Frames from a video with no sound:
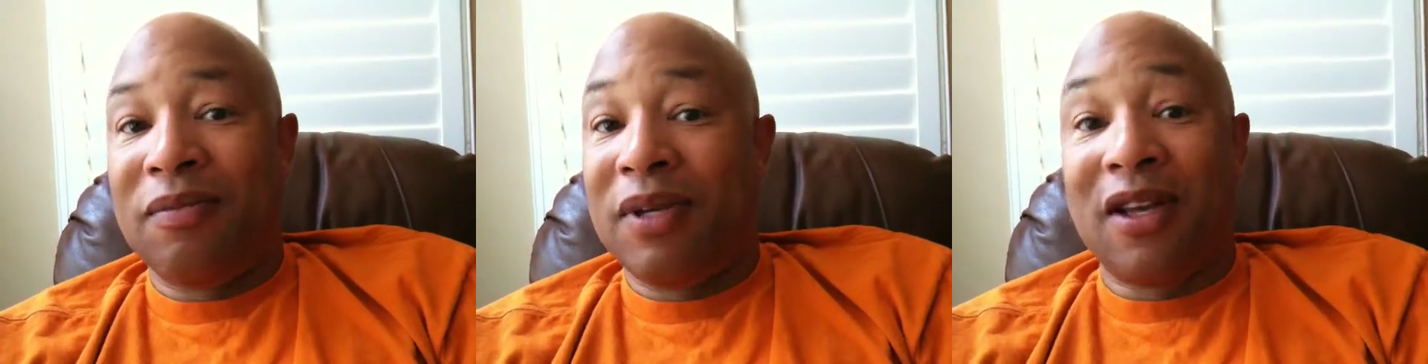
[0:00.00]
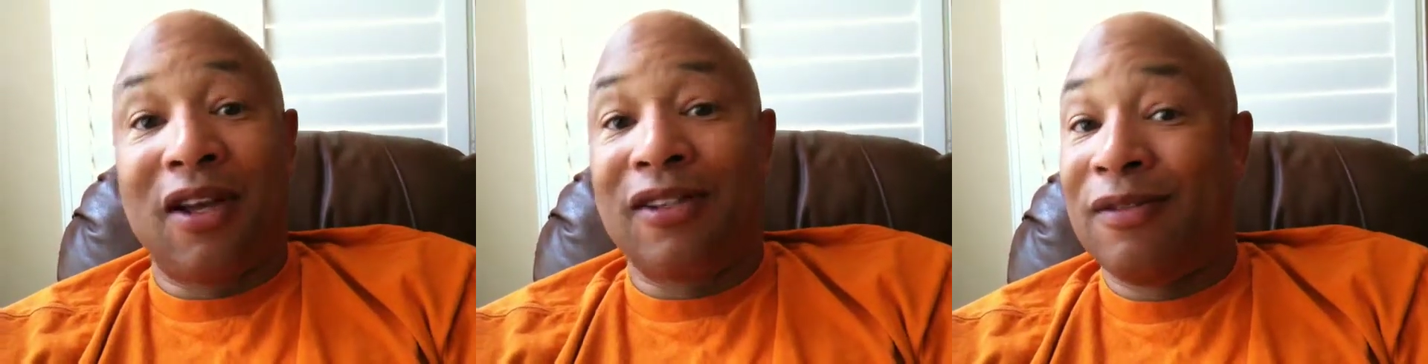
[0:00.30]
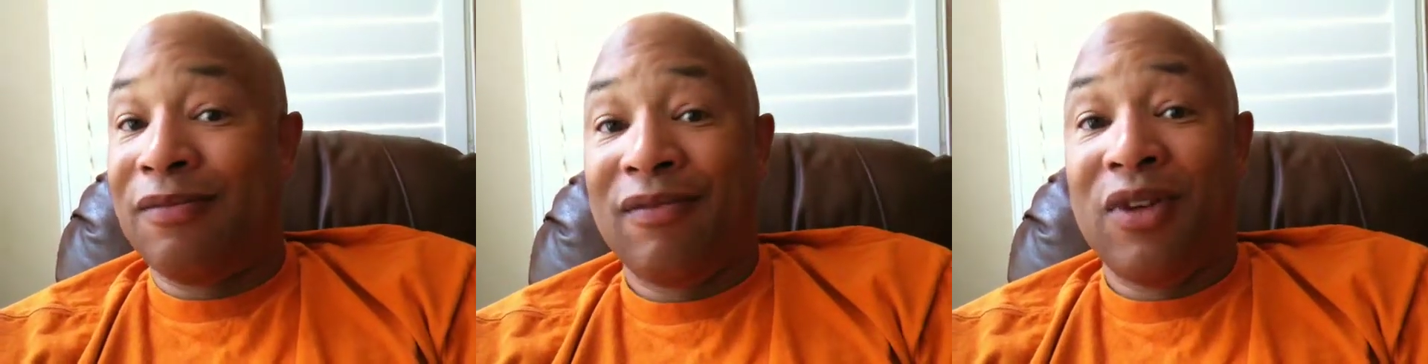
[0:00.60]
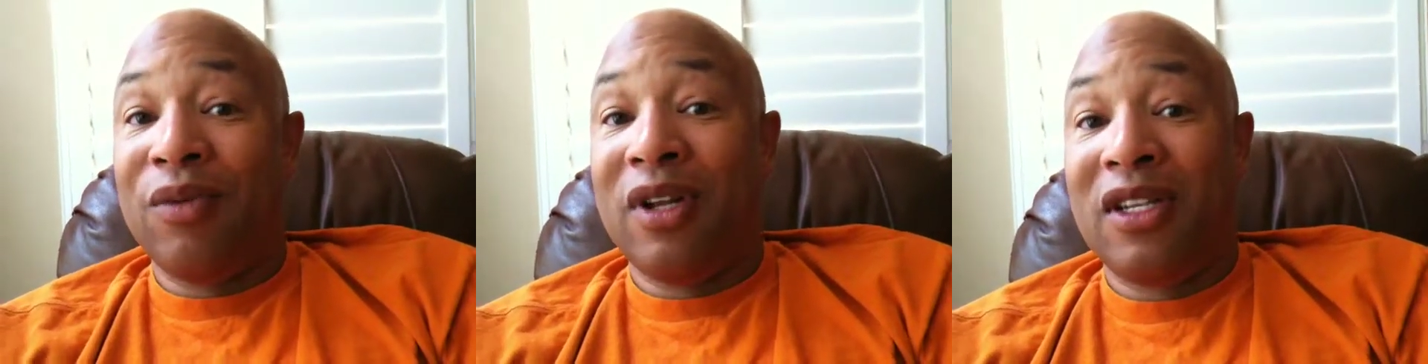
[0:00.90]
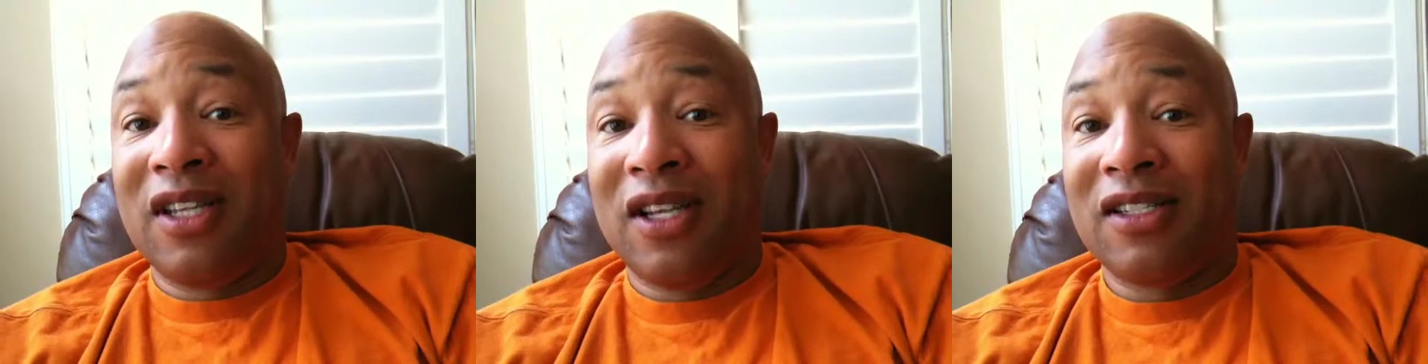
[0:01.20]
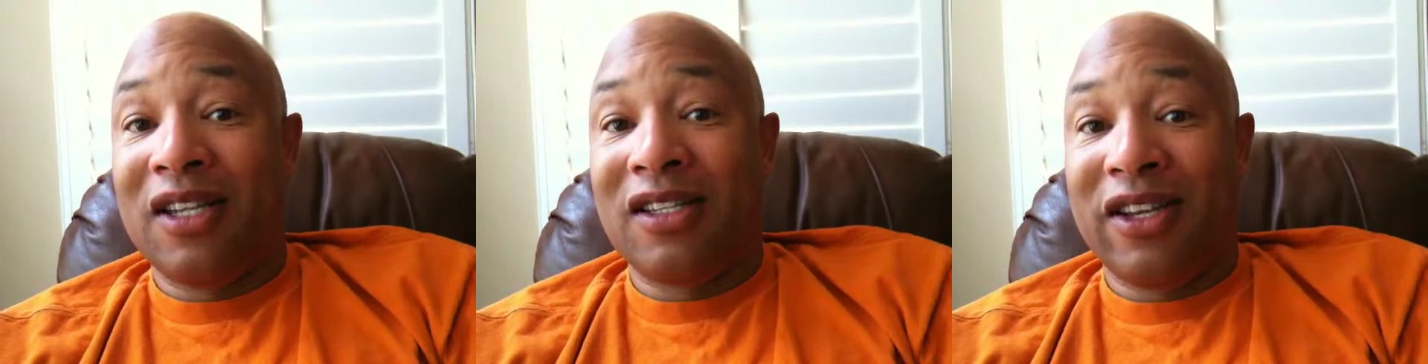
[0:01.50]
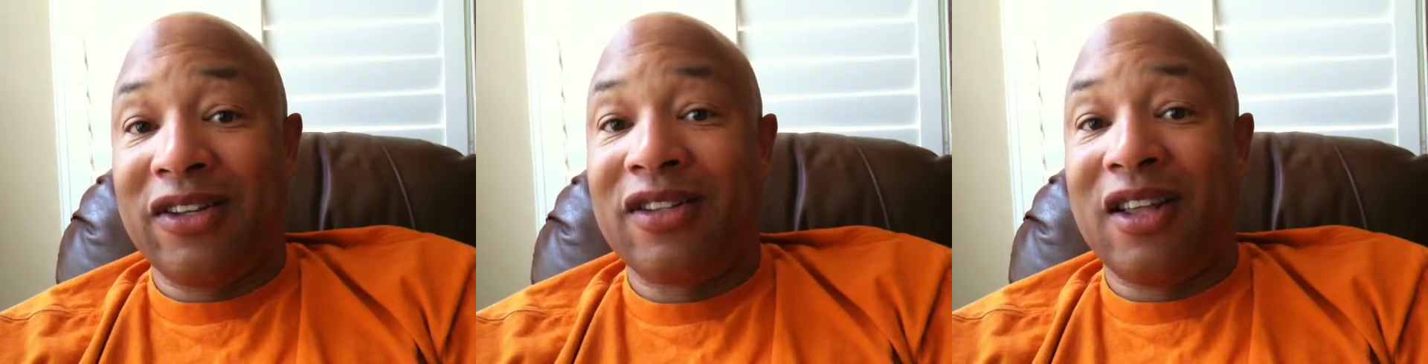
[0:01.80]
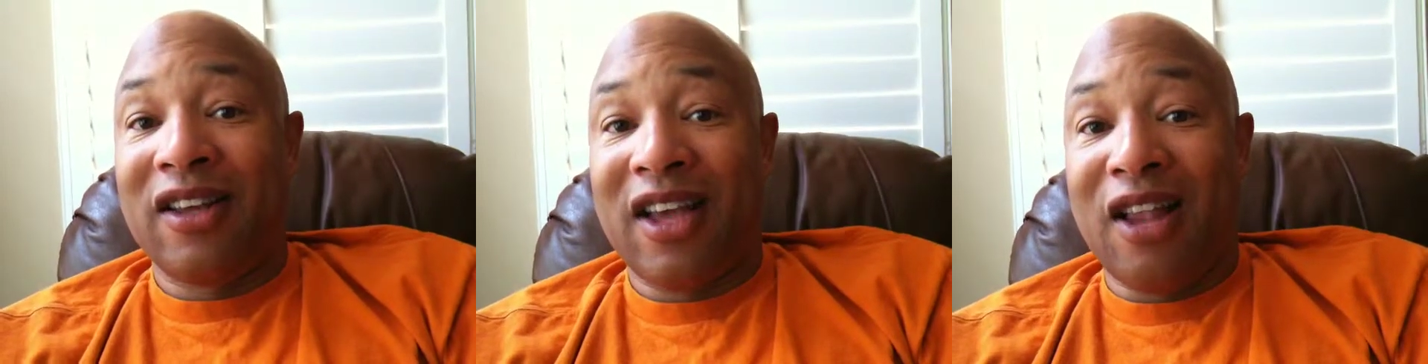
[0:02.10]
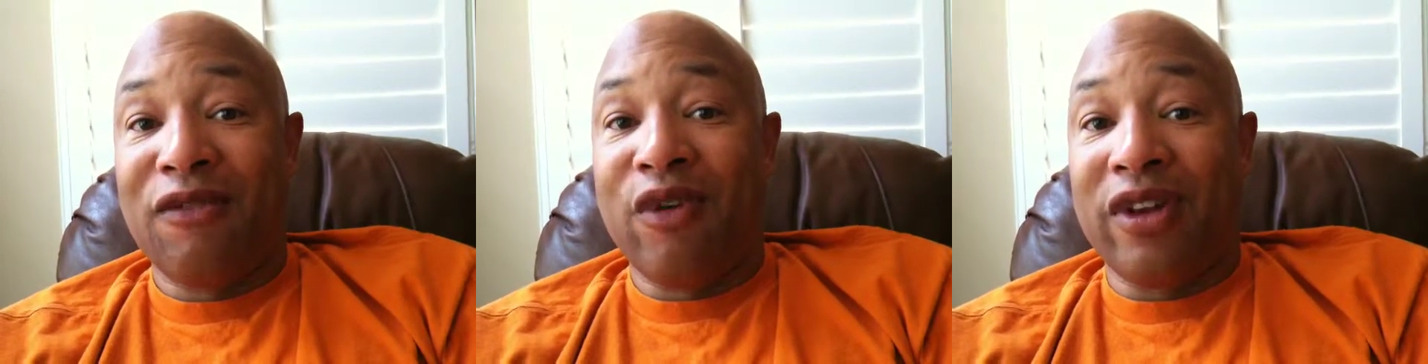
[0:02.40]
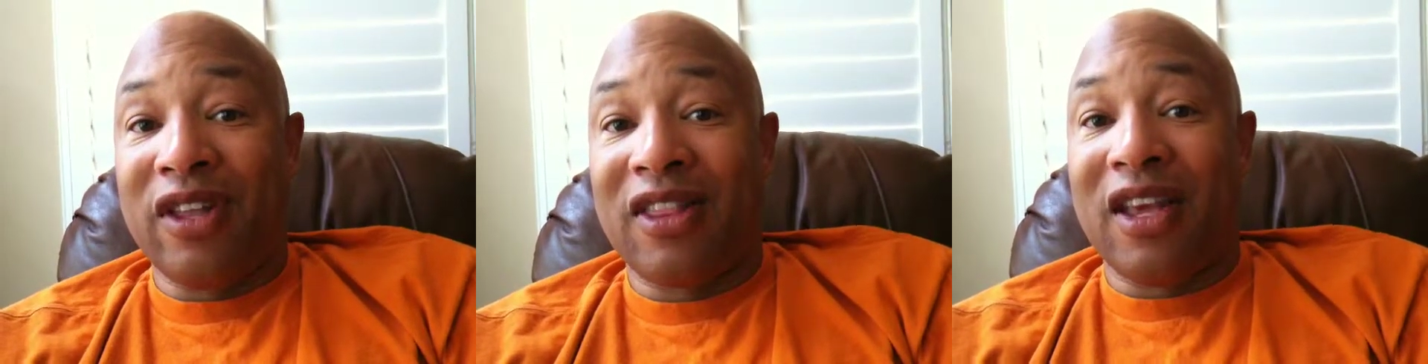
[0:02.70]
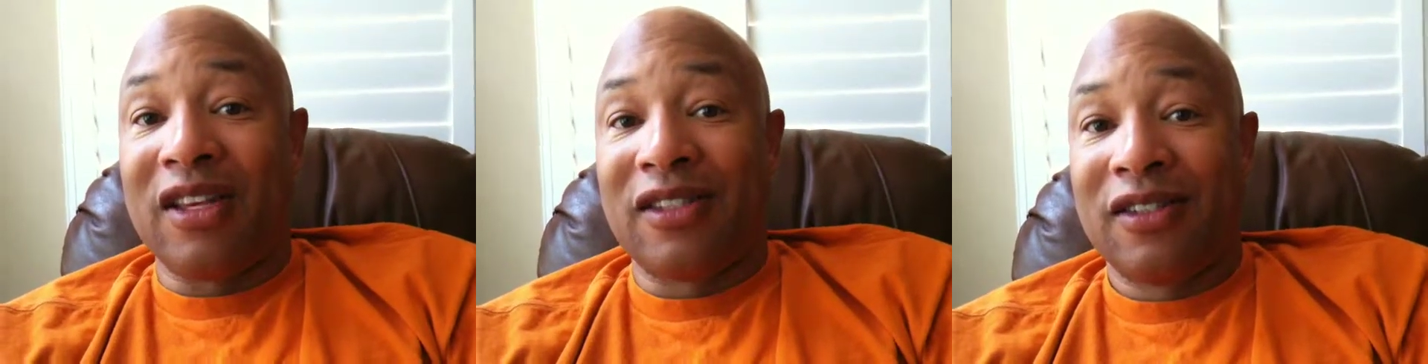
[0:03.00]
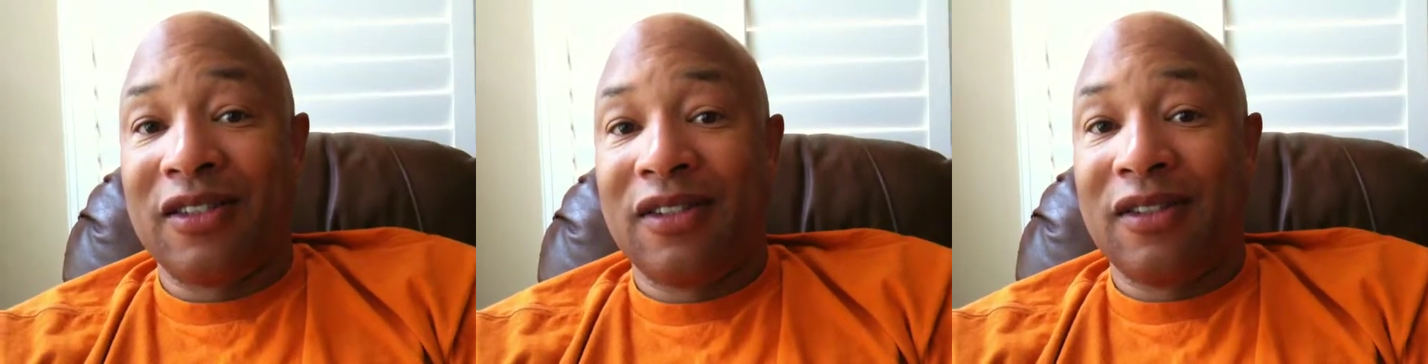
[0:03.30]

because you really touched us here in Southern California. And thanks.